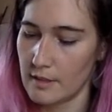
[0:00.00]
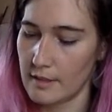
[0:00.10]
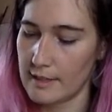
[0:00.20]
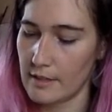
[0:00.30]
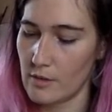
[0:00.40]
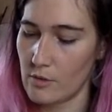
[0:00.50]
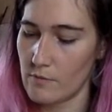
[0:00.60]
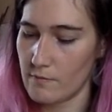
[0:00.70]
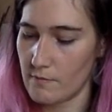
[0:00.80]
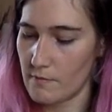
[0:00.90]
And you know,
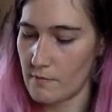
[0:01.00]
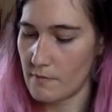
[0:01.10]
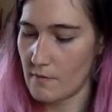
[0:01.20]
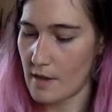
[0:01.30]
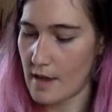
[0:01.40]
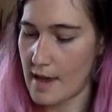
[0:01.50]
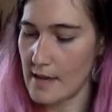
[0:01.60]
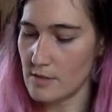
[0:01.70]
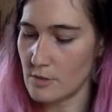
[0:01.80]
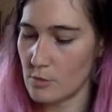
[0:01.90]

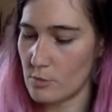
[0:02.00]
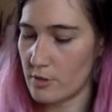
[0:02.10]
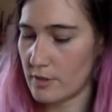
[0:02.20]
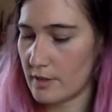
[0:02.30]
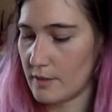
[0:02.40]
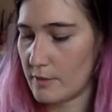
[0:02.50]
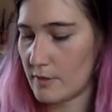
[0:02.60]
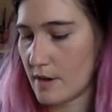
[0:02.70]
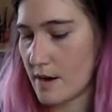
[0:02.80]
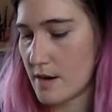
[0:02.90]
as you're working with
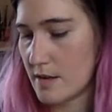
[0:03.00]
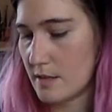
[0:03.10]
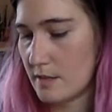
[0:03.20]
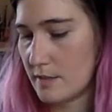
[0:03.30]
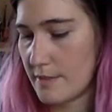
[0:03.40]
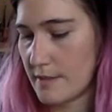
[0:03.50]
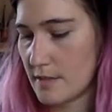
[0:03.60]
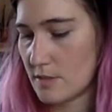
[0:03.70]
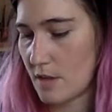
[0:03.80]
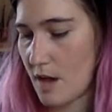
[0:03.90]
art,
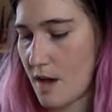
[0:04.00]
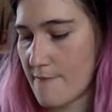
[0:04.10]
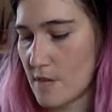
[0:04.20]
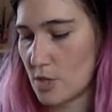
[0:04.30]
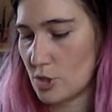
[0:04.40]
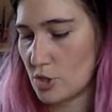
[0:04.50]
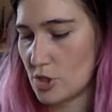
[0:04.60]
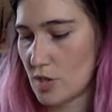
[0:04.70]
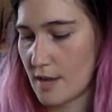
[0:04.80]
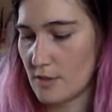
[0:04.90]
things often
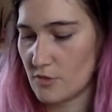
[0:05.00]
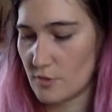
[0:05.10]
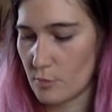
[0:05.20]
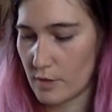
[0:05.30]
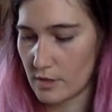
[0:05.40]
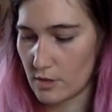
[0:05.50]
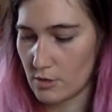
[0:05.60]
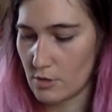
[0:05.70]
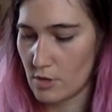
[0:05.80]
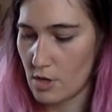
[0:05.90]
change from what
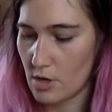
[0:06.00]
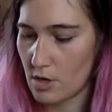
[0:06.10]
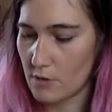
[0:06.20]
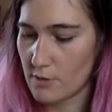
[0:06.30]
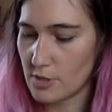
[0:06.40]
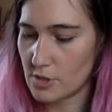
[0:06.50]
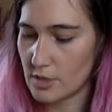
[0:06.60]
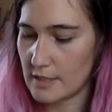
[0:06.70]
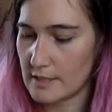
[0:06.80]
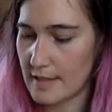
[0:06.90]
you
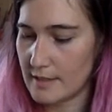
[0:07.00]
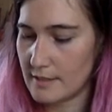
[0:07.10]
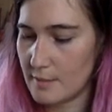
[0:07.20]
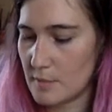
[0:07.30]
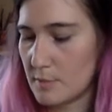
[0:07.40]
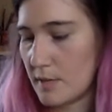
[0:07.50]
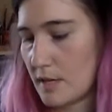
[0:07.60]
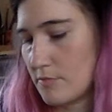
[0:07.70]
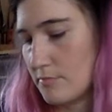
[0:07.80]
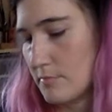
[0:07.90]
originally intended them to
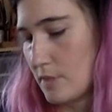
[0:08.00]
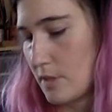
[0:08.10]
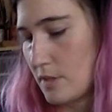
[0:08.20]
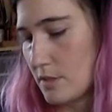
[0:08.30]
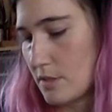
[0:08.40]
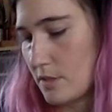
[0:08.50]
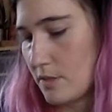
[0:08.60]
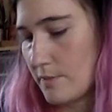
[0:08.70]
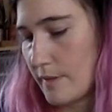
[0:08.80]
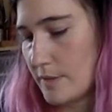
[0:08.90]
be.
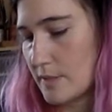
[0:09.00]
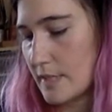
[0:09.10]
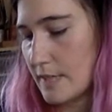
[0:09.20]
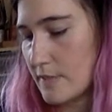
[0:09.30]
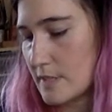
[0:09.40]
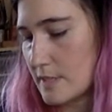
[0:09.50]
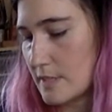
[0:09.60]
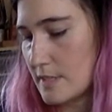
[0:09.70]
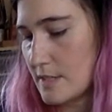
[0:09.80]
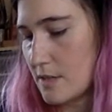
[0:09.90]
So I was thinking of this as a
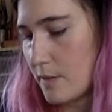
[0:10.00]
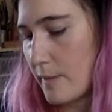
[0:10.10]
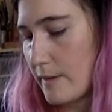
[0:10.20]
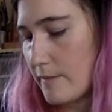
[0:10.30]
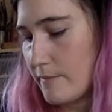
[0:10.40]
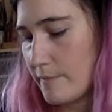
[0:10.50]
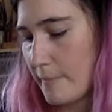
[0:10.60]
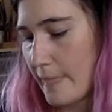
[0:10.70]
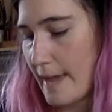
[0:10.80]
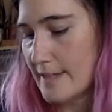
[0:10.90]
seagull, but
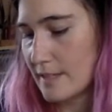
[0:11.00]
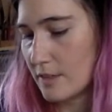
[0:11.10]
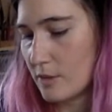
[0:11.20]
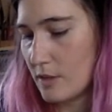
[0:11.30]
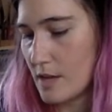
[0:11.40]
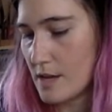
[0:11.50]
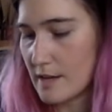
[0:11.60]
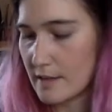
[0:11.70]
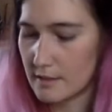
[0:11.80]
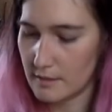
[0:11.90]
as I go
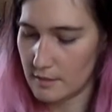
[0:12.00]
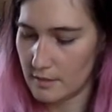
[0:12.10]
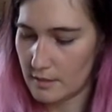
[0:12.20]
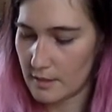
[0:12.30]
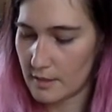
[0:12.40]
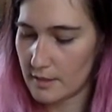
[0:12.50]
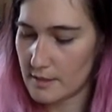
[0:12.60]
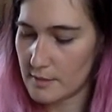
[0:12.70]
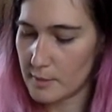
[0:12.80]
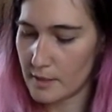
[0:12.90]
along, it
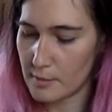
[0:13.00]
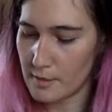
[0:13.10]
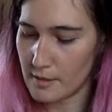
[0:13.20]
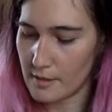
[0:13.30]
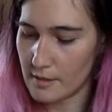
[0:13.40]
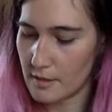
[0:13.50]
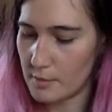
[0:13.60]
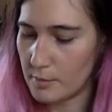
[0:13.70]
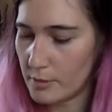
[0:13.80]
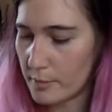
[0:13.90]
is becoming a
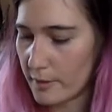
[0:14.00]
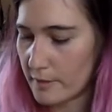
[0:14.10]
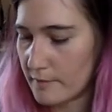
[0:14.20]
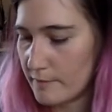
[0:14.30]
bluebird.